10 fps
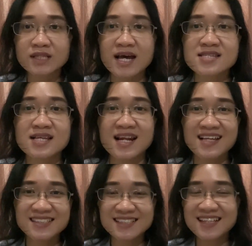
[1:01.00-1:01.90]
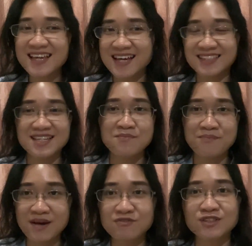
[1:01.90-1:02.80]
as a little yet
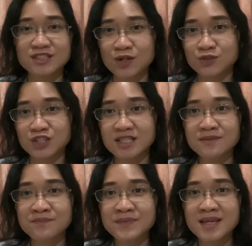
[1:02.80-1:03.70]
impactful solution,